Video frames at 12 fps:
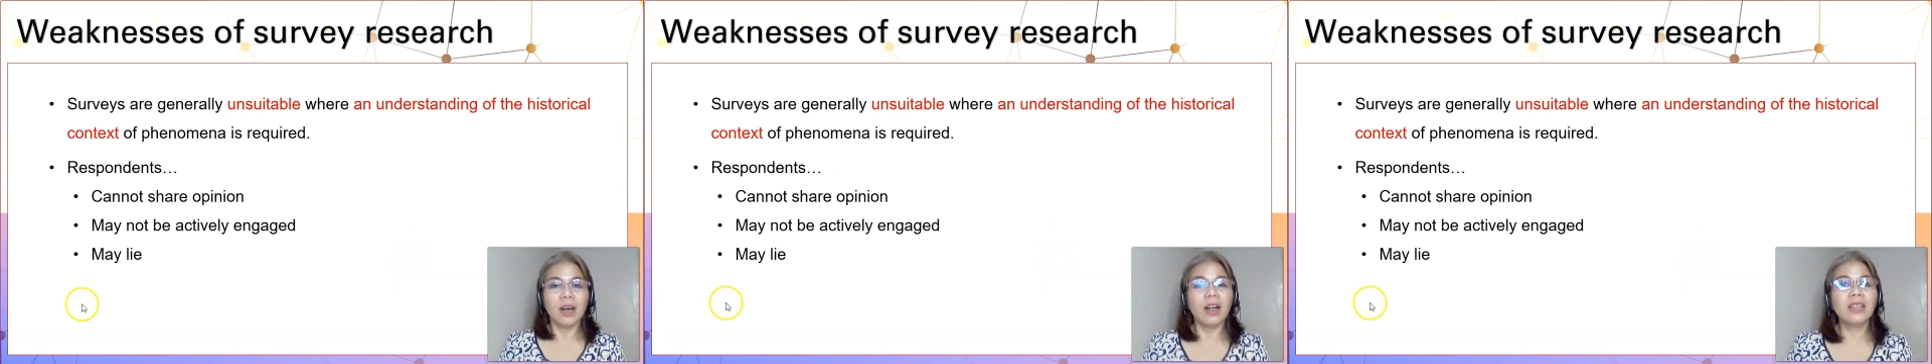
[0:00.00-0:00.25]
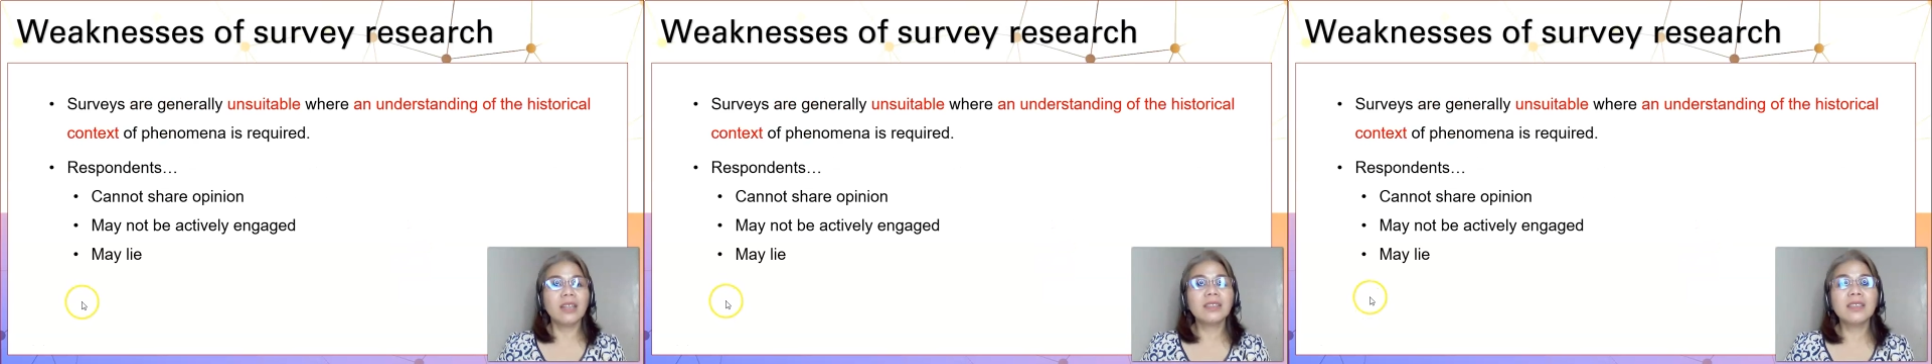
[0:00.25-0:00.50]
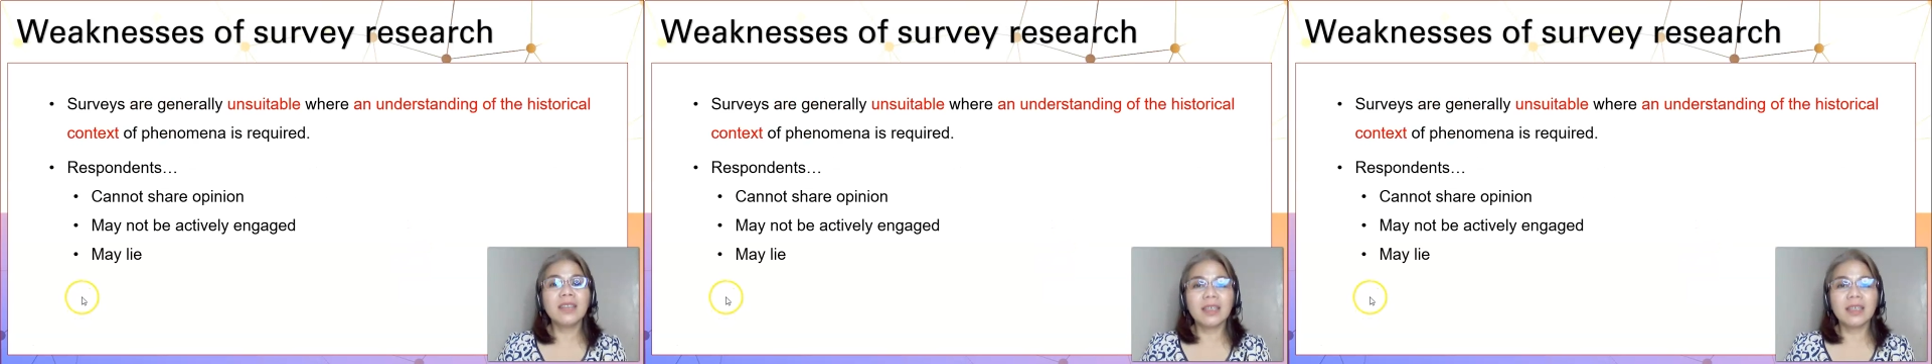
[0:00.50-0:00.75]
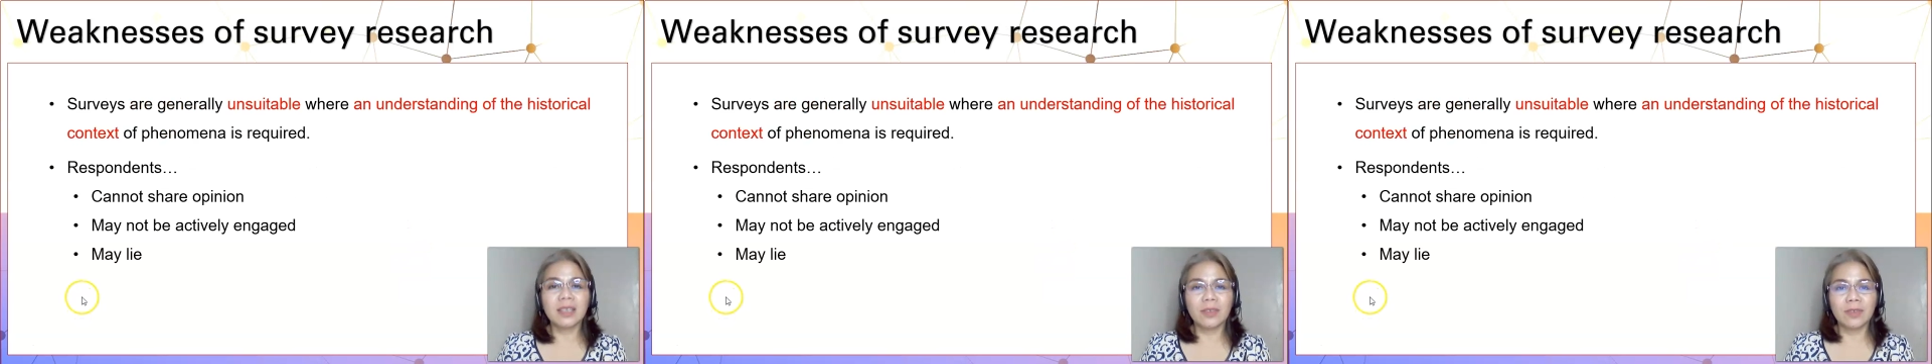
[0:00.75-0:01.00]

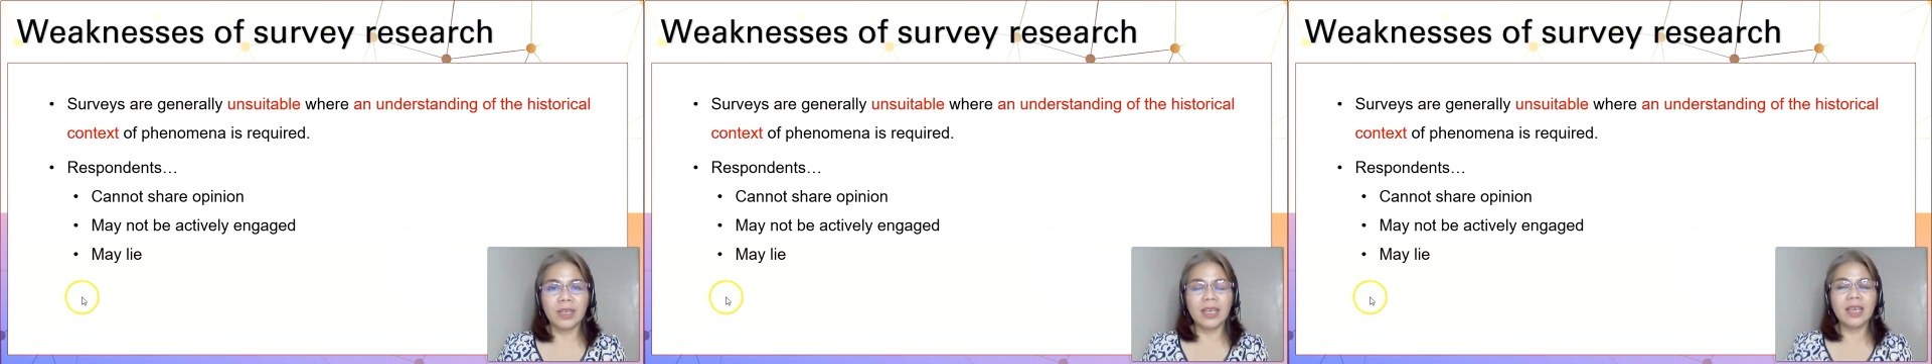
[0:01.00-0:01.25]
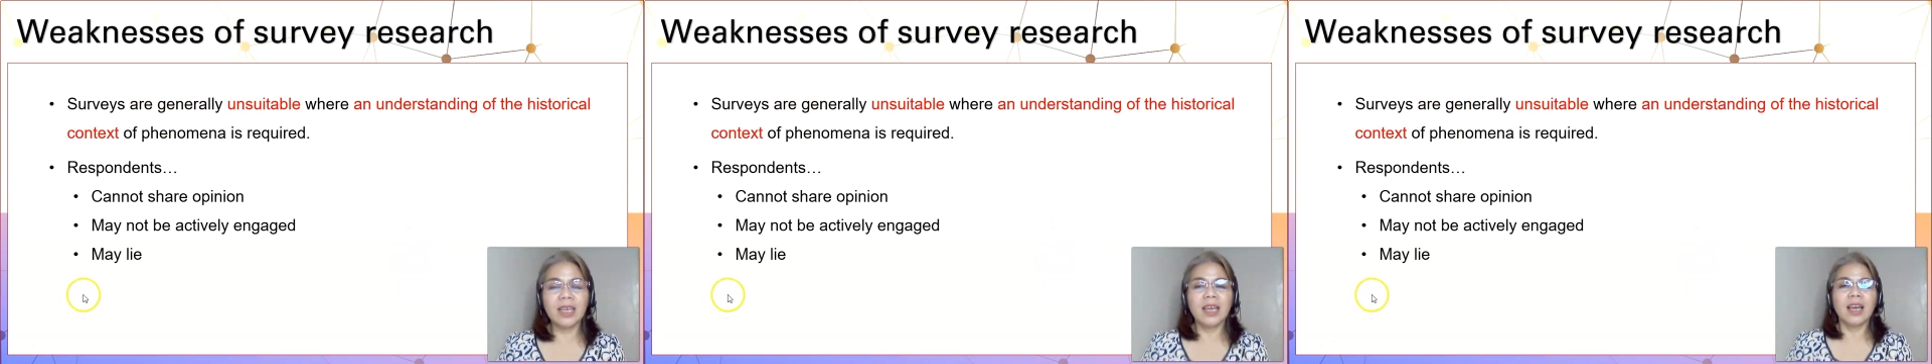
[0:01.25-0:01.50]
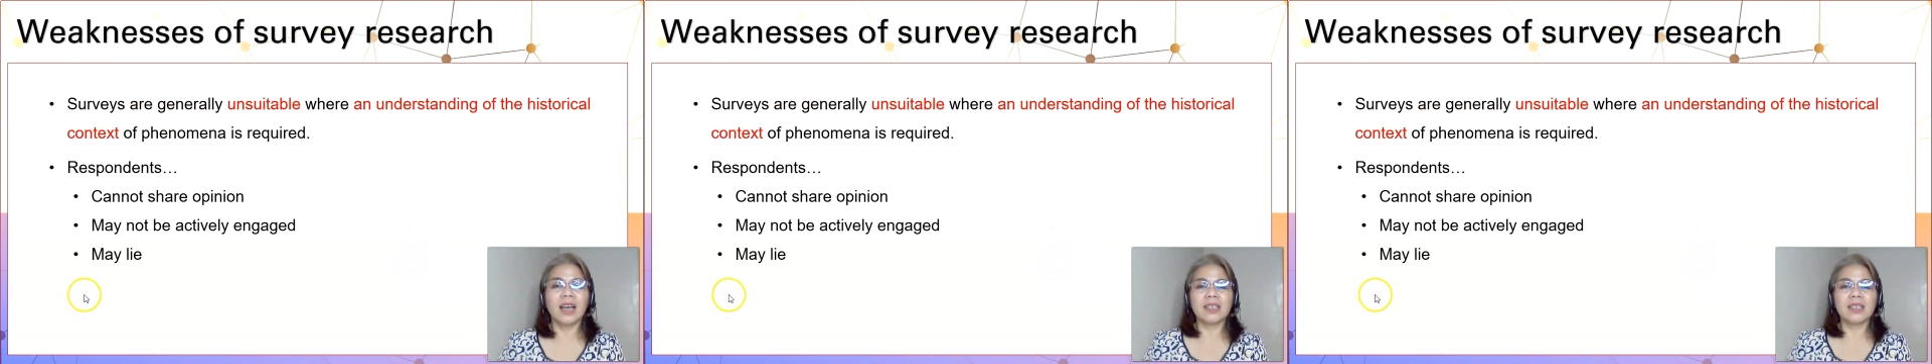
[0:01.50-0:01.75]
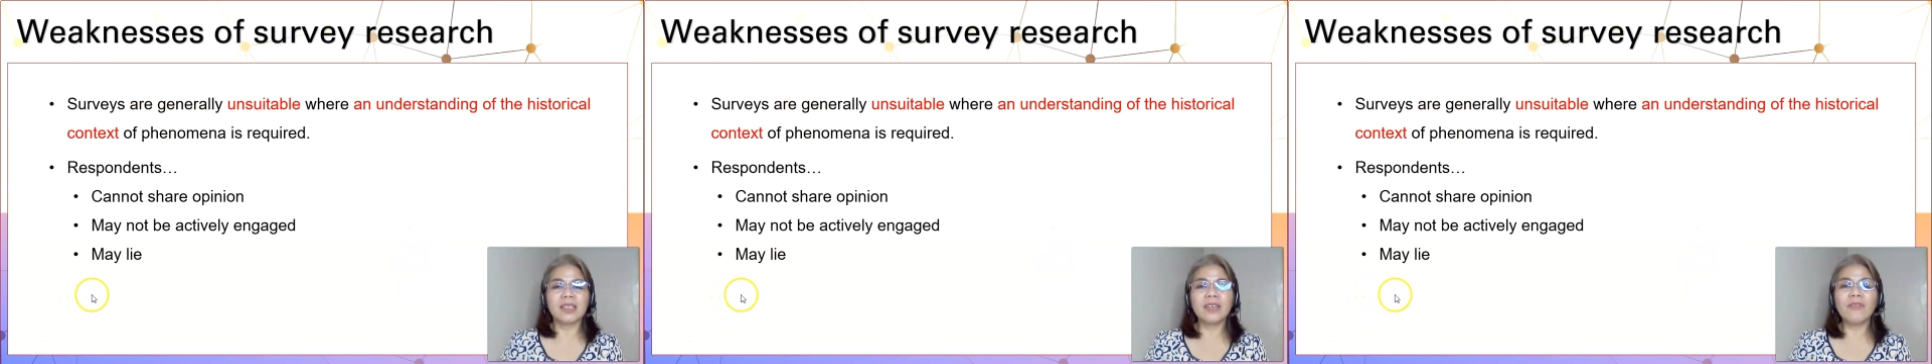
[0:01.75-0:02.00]
Alternatively, a
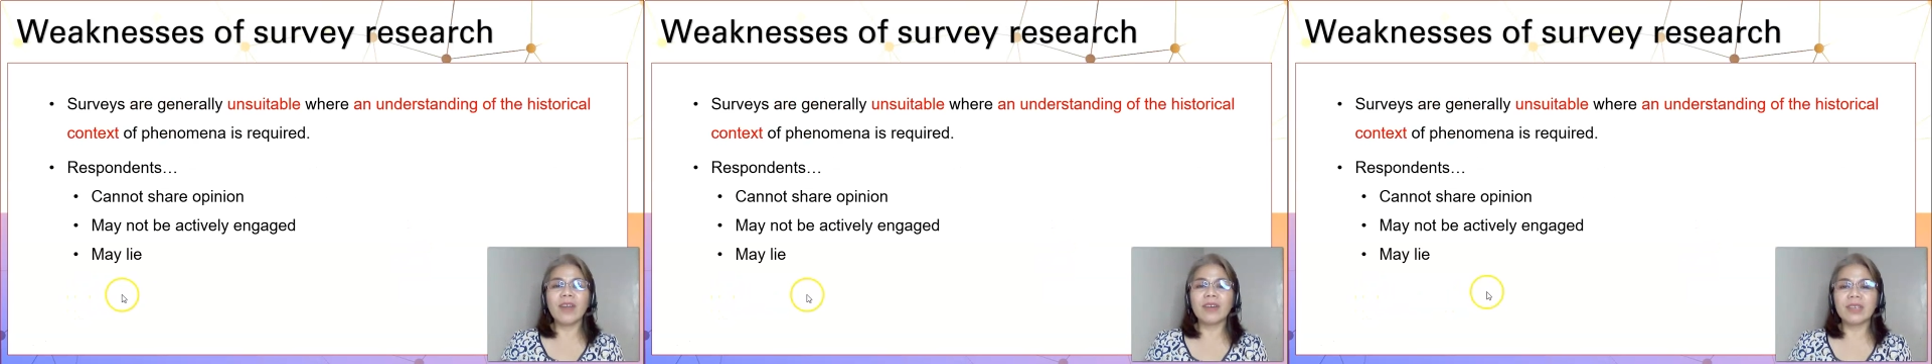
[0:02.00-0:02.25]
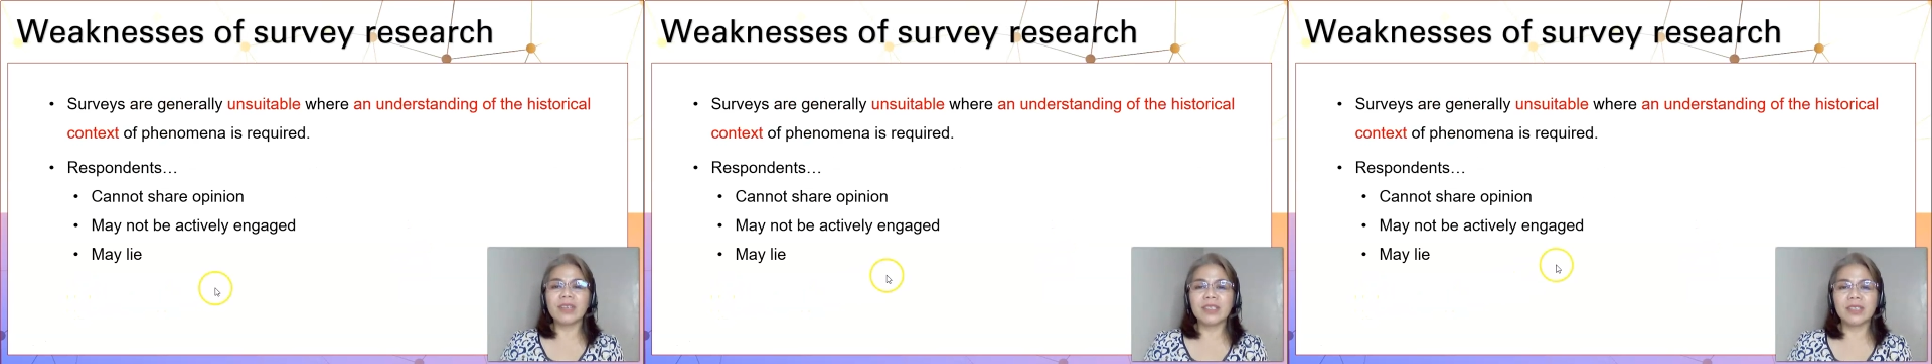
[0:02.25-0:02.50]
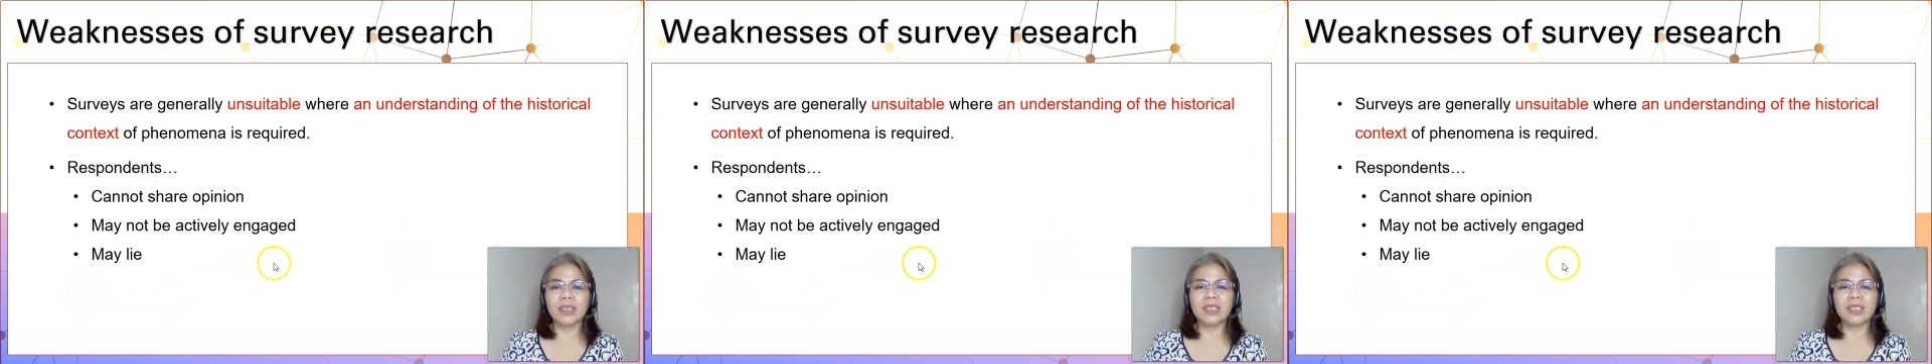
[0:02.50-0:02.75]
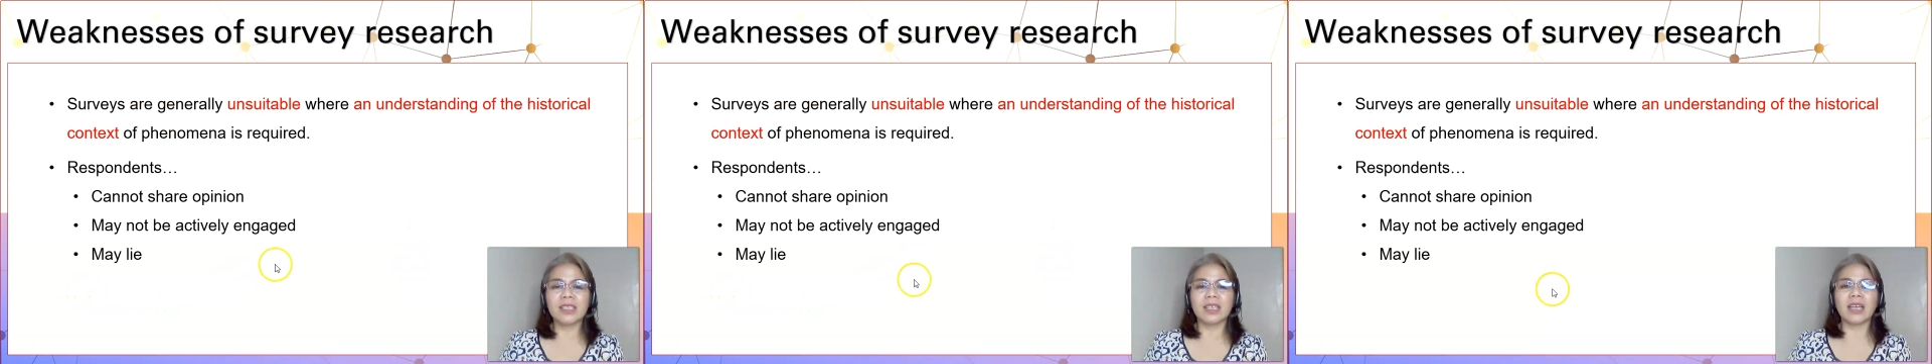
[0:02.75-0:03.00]
survey research